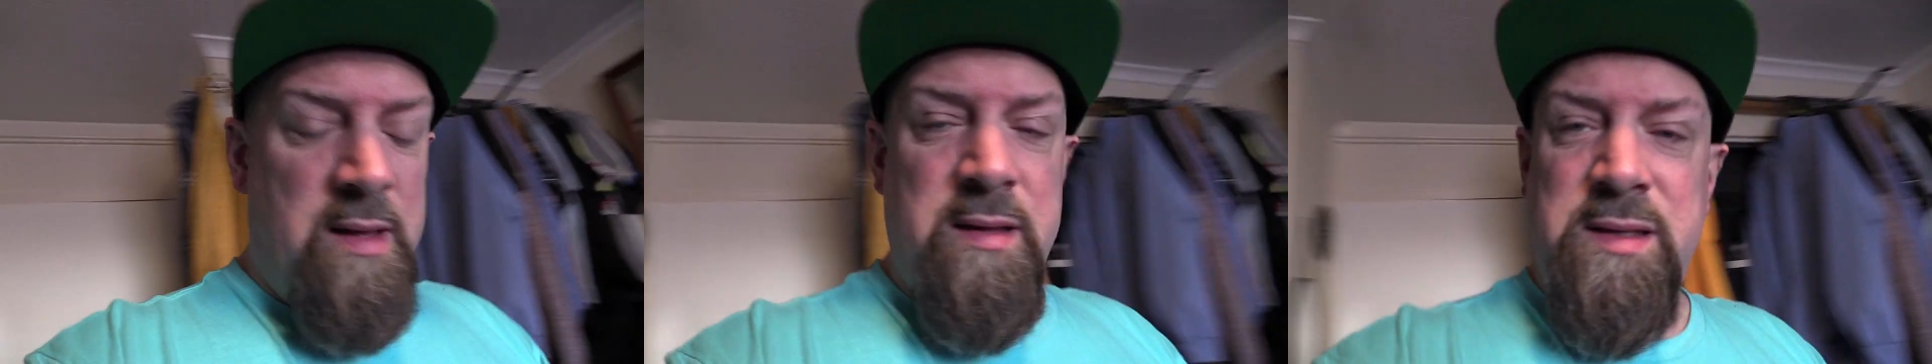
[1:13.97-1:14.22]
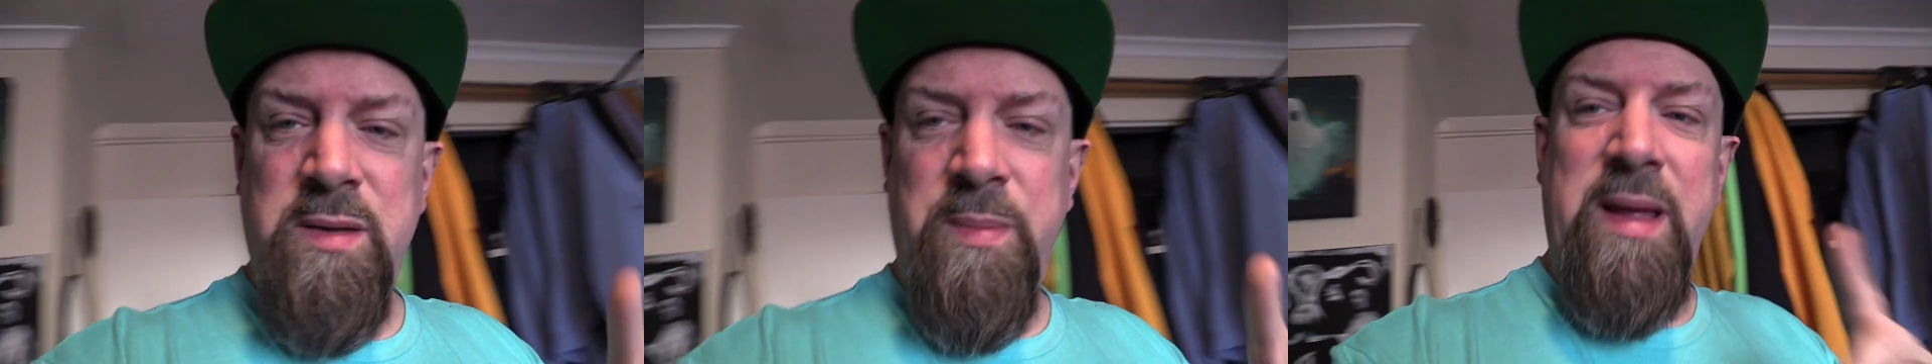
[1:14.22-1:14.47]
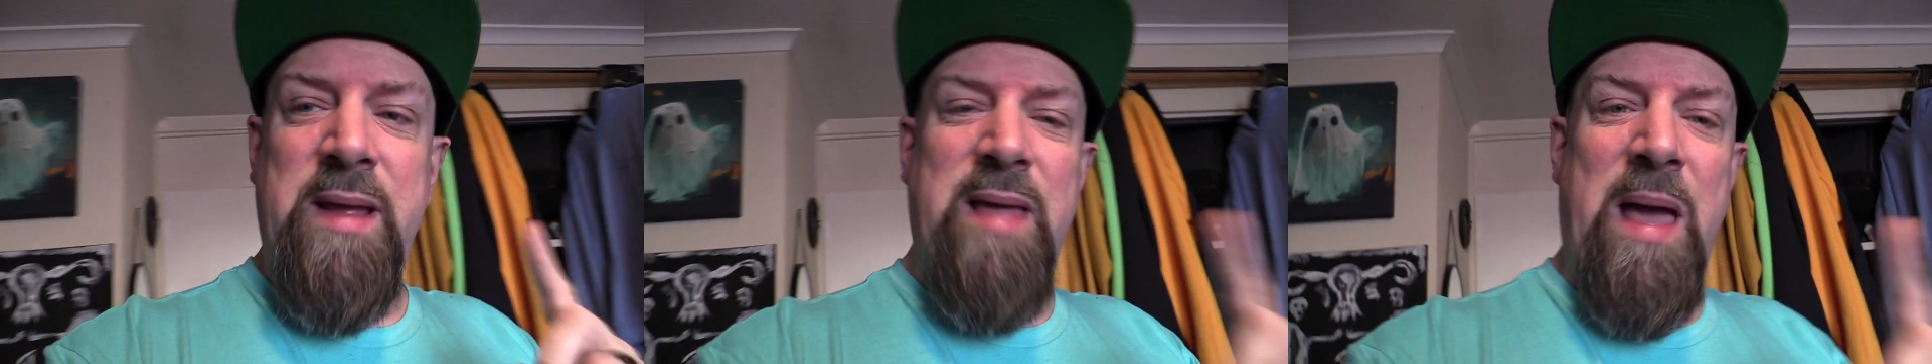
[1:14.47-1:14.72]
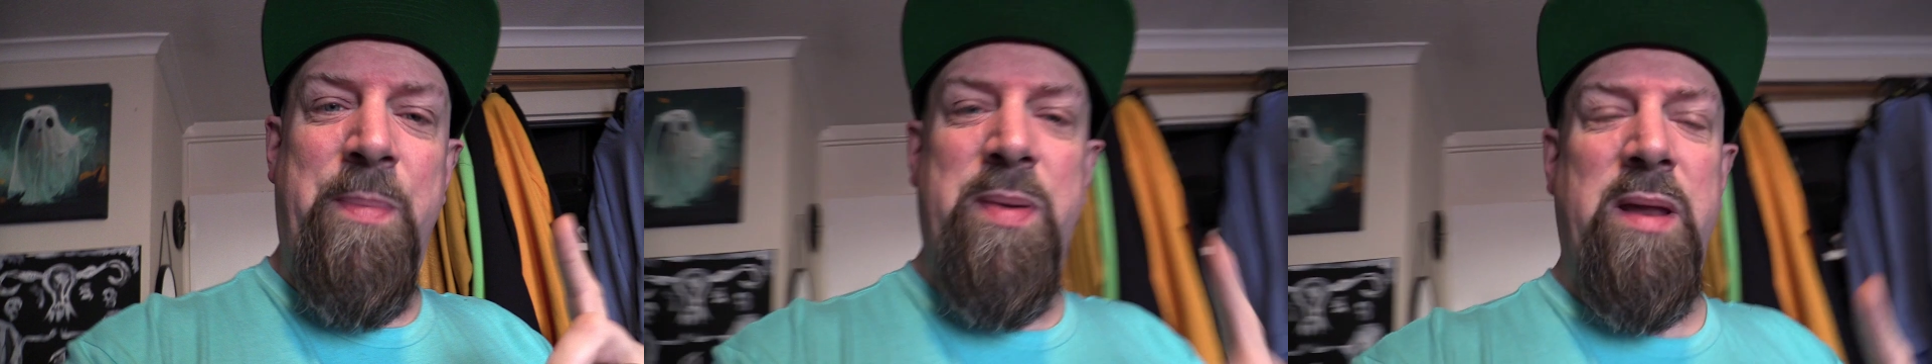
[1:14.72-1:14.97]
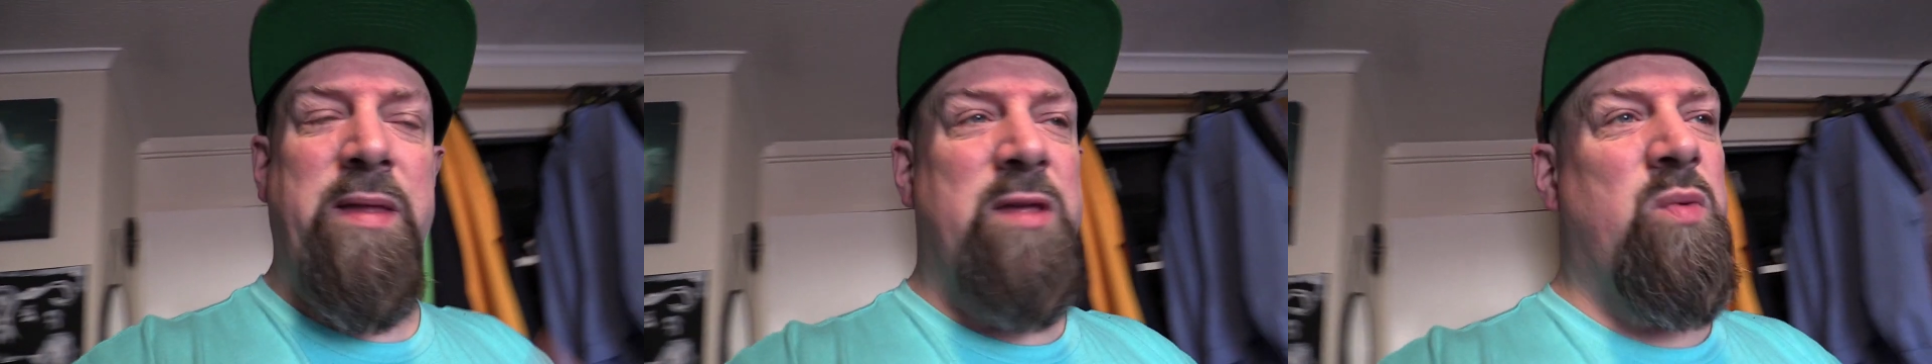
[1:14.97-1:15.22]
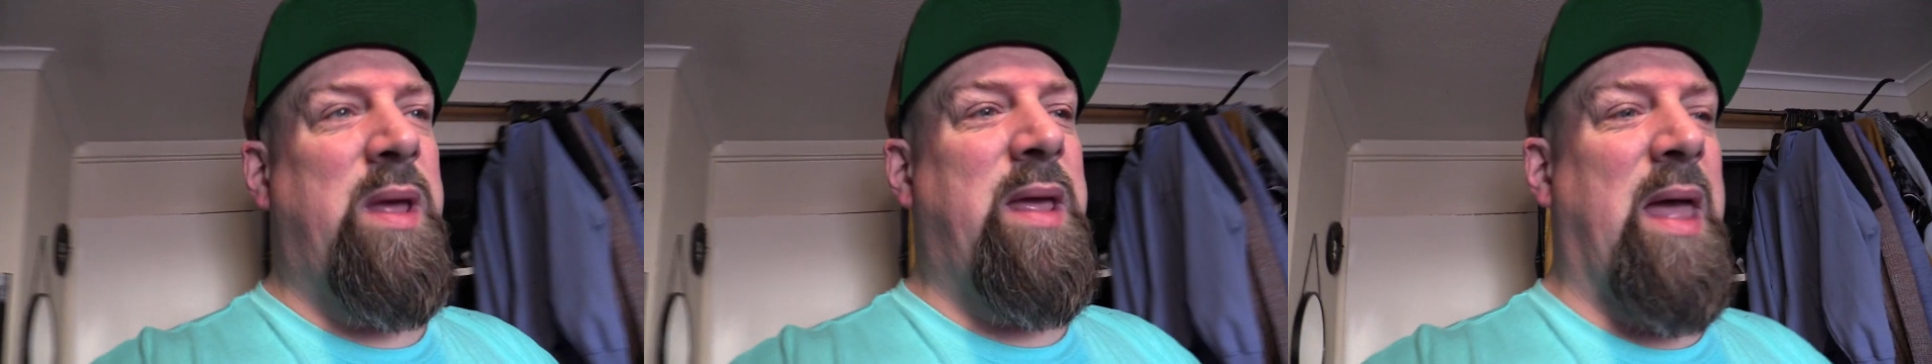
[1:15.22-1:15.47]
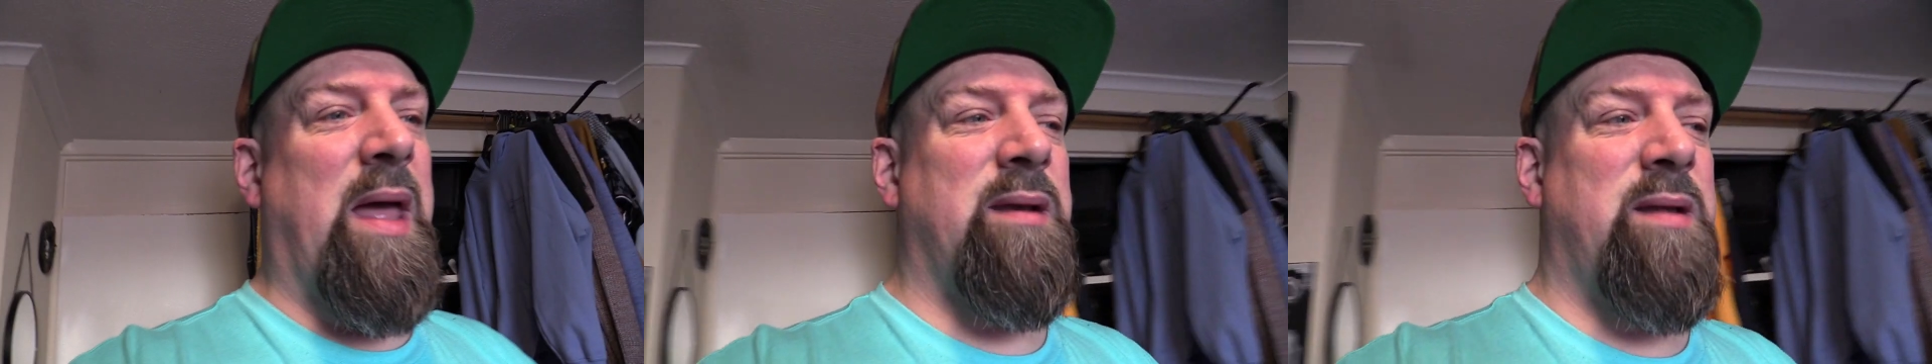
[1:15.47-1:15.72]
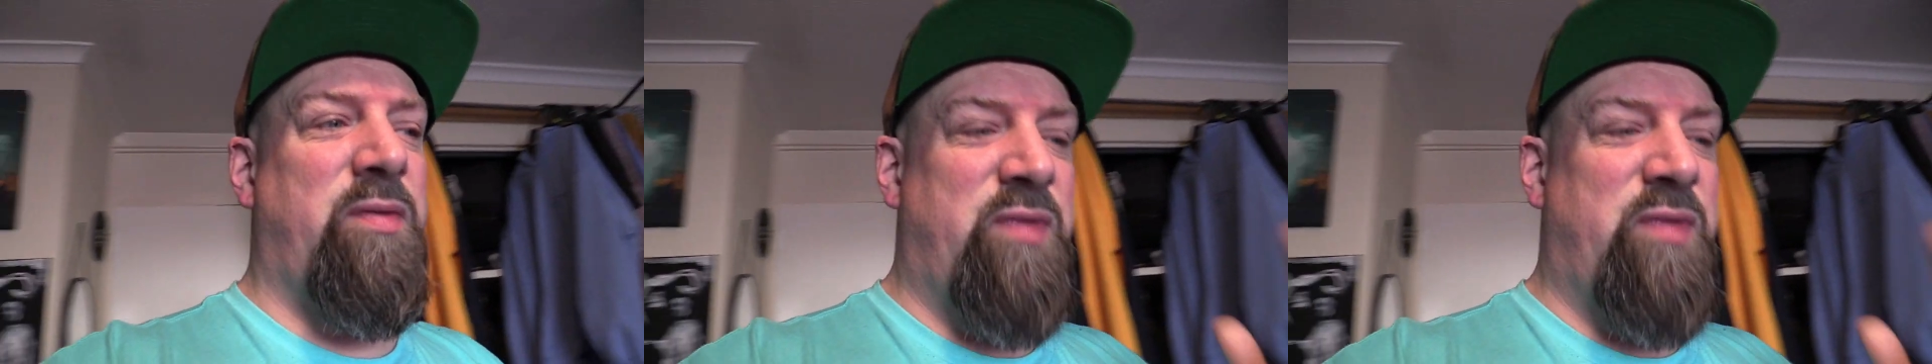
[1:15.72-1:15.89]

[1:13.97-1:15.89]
Something is happening this weekend.